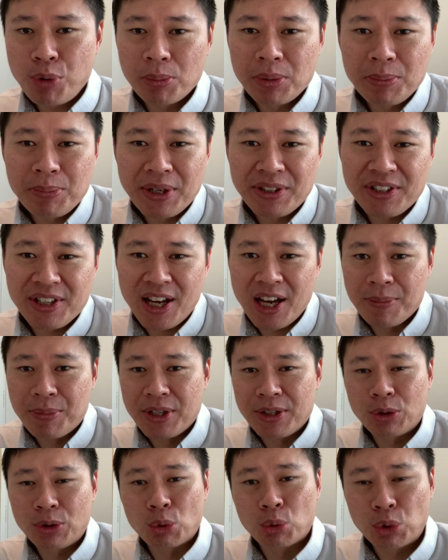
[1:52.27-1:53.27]
problematic
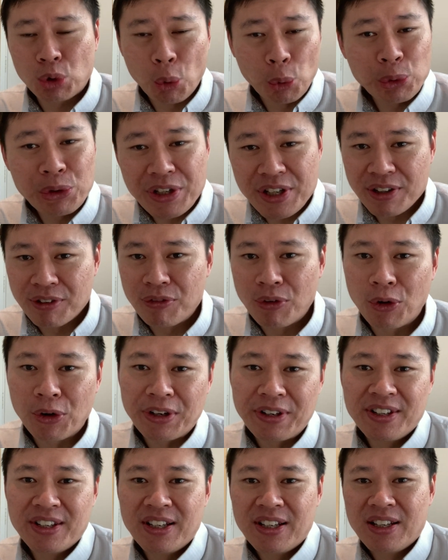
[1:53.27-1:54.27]
habit to totally
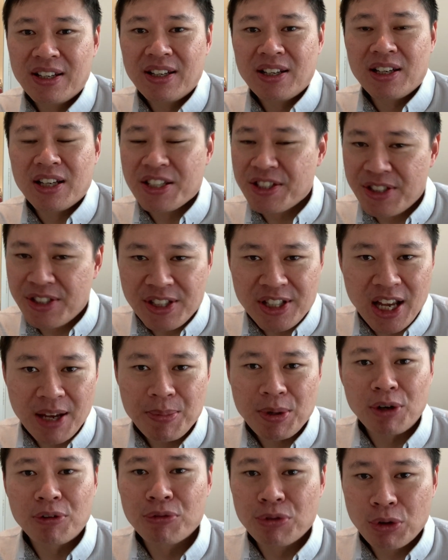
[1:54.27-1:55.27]
avoid is this
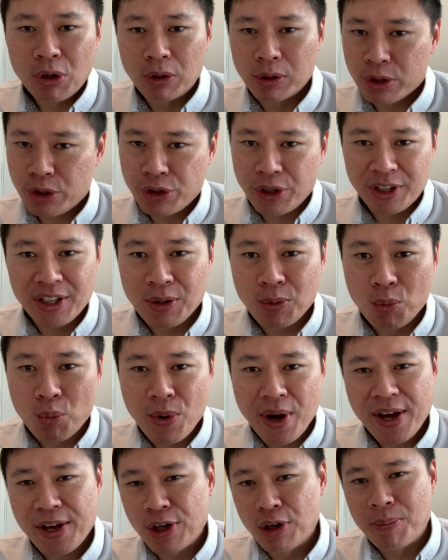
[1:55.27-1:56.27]
habit of not tracking
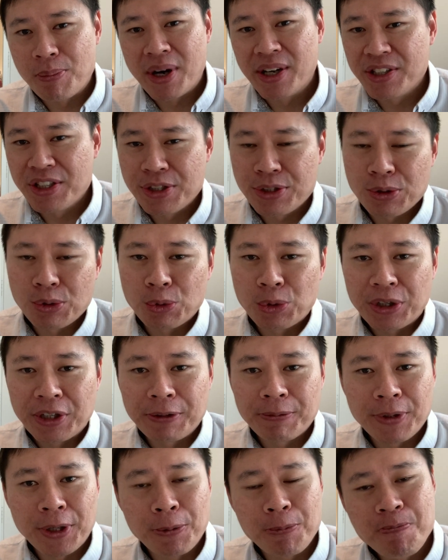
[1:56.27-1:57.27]
where your money is
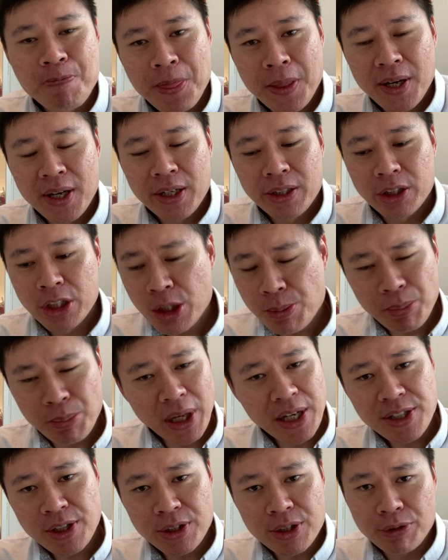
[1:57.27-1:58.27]
going. Now, this
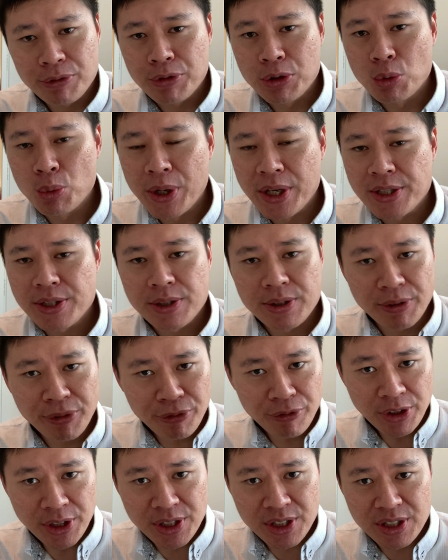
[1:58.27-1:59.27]
plays out in a few ways. The
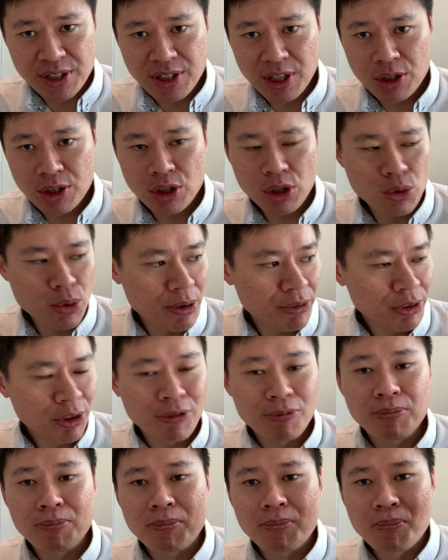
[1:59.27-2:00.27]
first is actually you have a
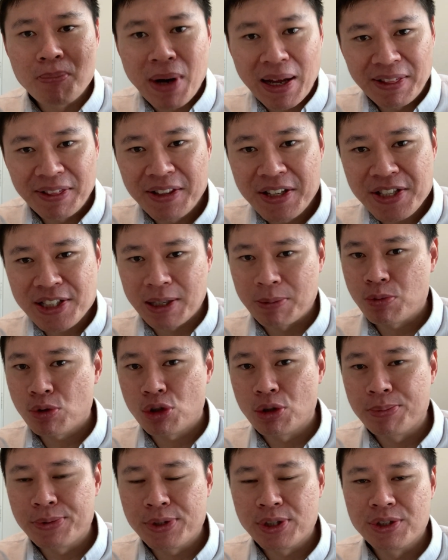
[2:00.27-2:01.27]
lot of monthly
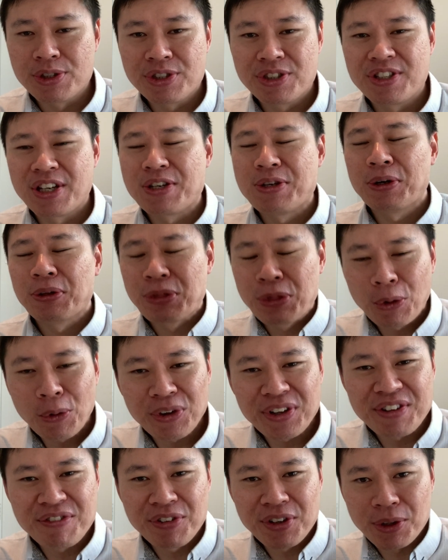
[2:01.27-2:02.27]
subscriptions that you're
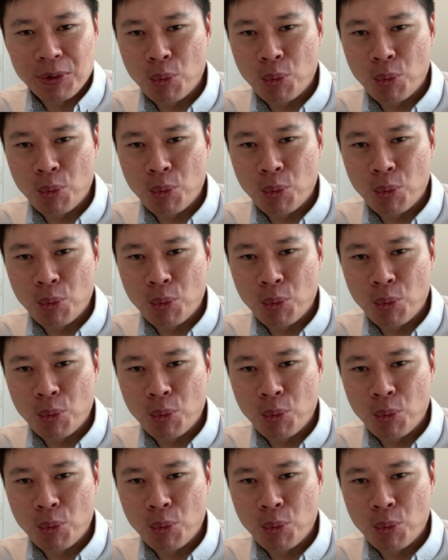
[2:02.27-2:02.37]
not even